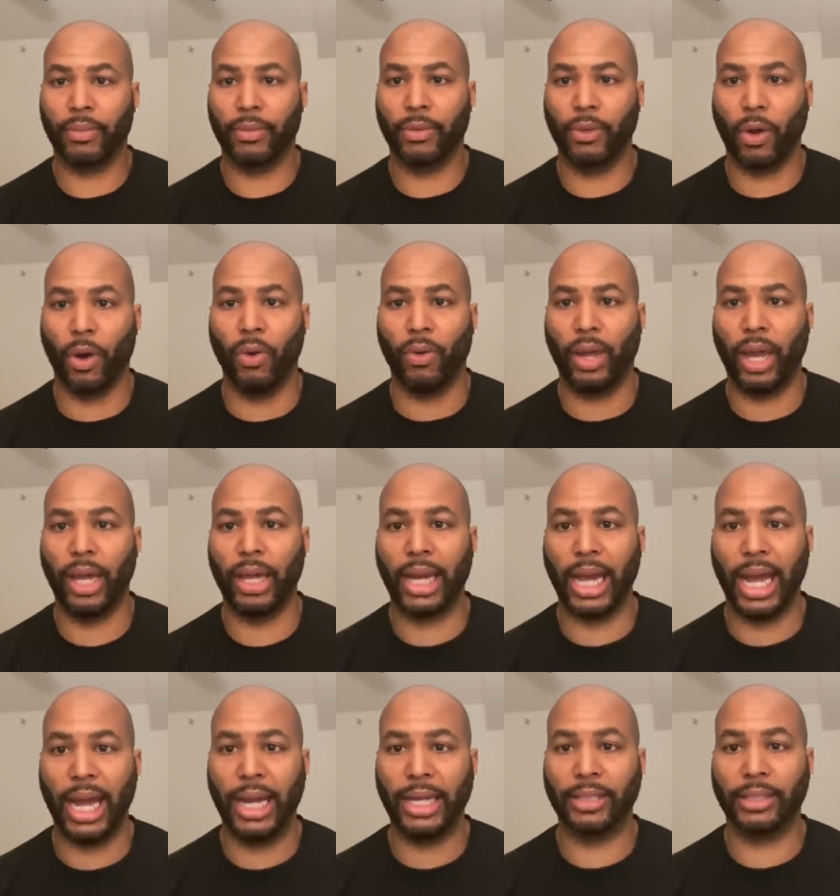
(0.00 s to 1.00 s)
Okay,
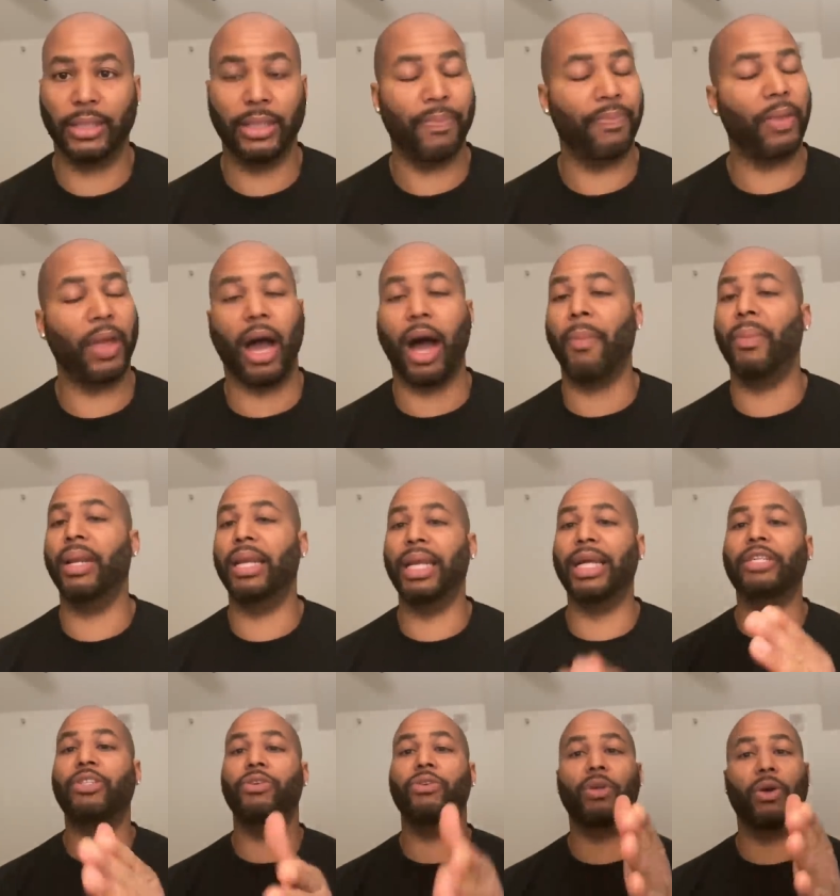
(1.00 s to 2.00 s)
guys, I'm gonna
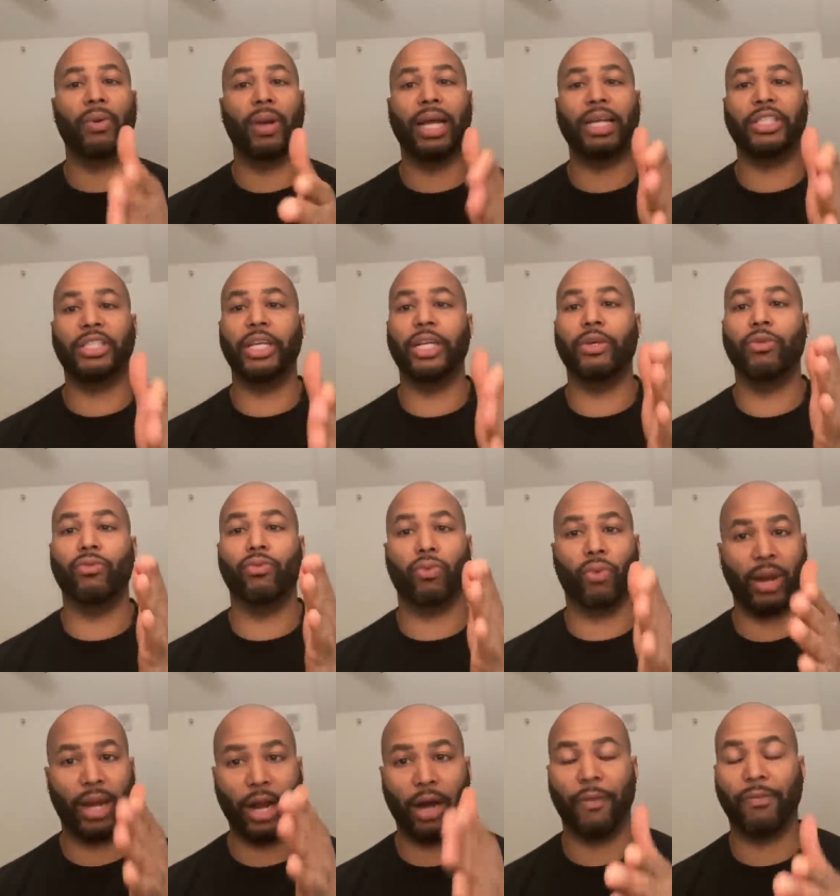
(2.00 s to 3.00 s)
let you know that shit
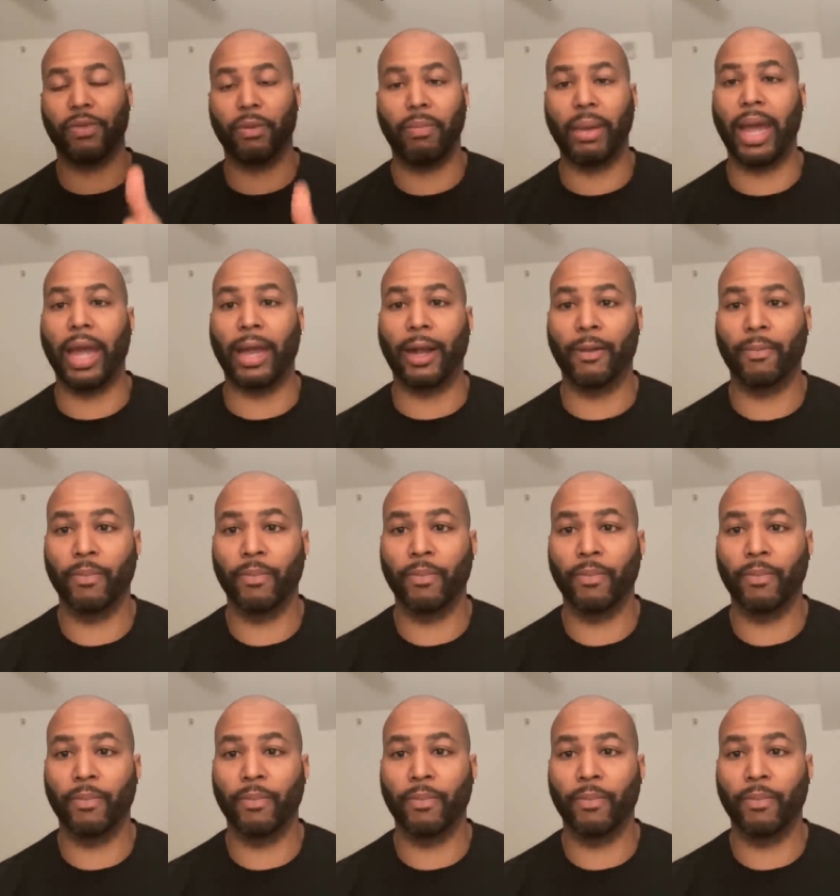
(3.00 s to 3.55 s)
right off the bat.